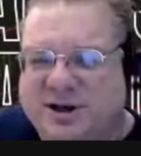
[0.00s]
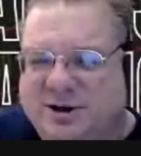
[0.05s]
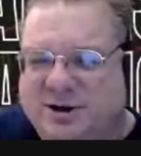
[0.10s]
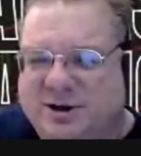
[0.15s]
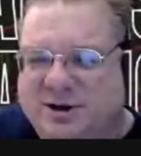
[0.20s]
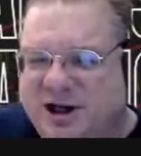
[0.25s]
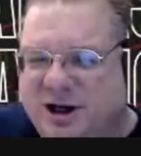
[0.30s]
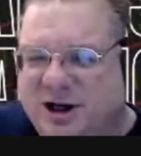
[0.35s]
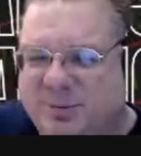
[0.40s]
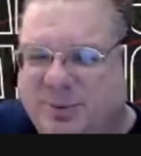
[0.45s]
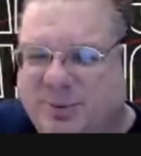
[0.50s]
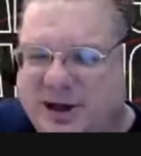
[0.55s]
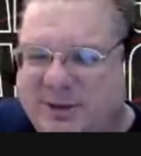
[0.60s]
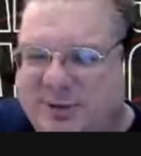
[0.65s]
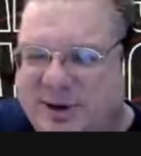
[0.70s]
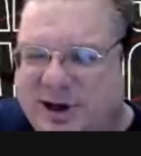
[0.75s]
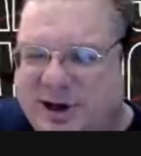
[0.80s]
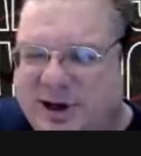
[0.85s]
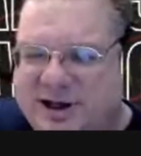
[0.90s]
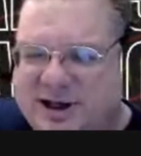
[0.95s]

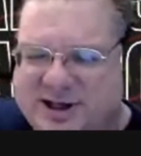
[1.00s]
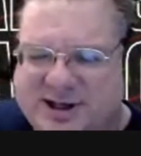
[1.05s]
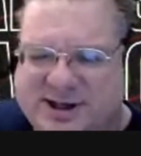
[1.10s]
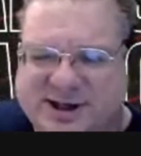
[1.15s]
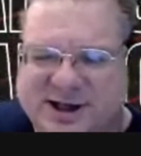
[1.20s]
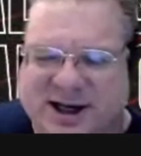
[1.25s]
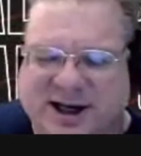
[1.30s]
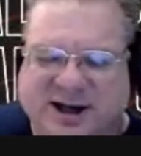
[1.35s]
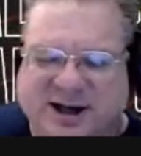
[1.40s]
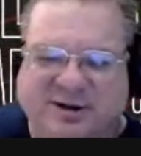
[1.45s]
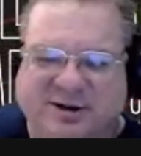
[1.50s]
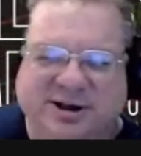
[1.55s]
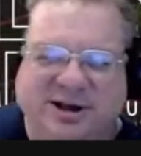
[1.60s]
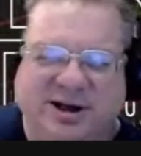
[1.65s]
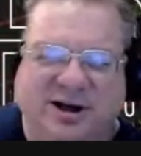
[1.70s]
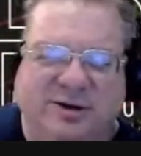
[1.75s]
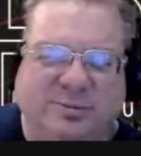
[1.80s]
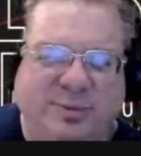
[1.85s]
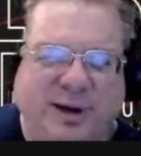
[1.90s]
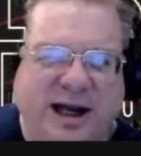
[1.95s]
PayPal is,
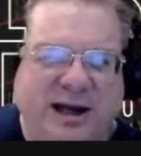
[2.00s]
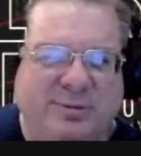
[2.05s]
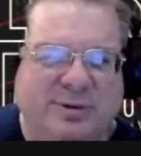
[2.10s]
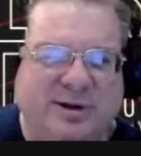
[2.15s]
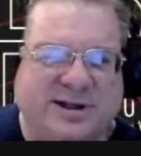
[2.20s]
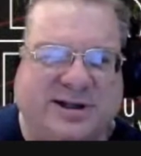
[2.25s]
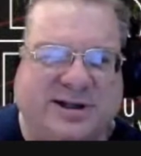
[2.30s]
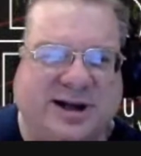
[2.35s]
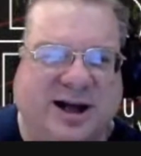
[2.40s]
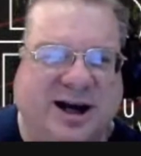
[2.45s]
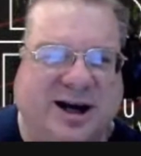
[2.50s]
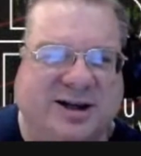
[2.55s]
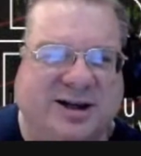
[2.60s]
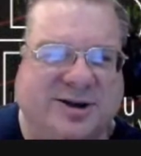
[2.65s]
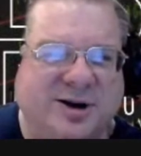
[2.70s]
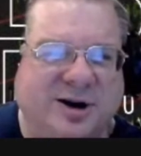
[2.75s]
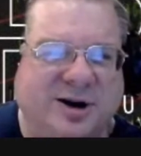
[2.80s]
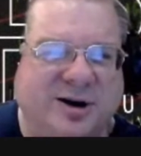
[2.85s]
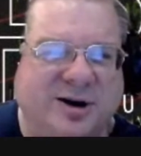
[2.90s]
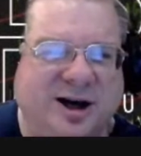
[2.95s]
payment stocks
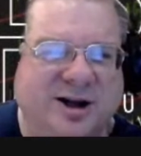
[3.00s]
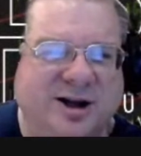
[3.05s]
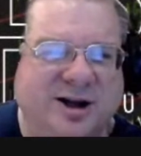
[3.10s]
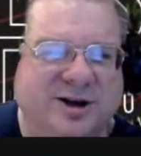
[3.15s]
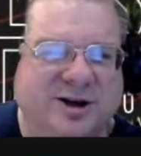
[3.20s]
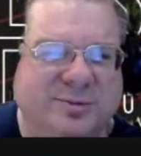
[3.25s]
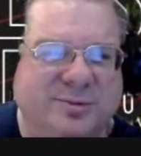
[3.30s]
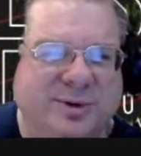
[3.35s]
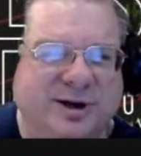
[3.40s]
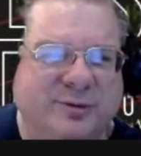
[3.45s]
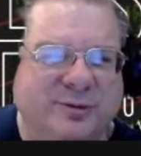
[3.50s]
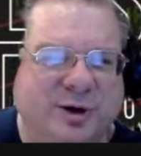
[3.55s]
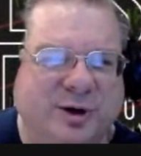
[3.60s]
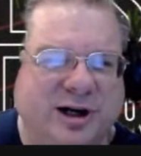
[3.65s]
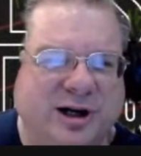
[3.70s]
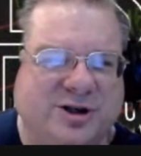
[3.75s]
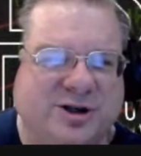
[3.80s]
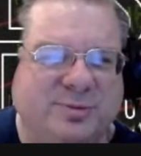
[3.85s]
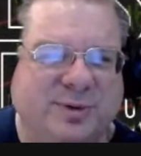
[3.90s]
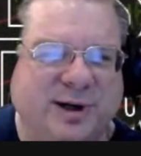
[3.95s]
are under a bit of
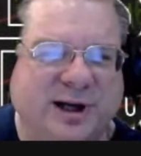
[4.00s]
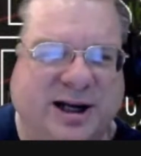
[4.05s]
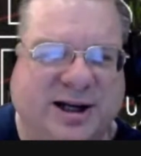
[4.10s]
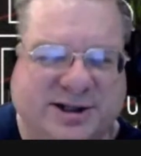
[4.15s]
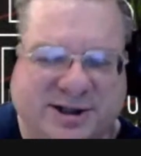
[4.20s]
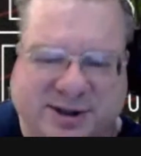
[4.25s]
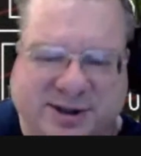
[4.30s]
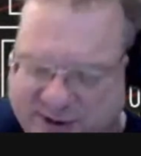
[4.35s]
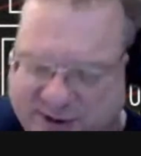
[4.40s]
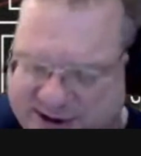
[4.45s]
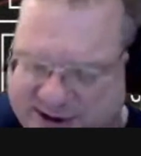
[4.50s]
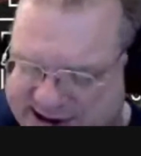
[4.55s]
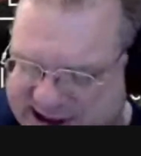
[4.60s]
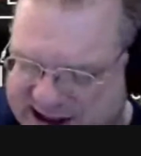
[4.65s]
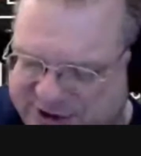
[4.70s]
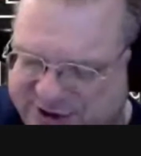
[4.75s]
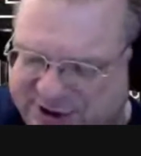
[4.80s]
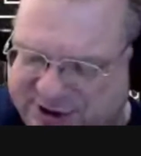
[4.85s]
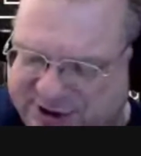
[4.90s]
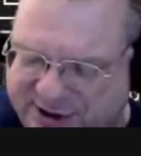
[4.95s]
pressure because of the
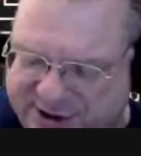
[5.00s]
recession,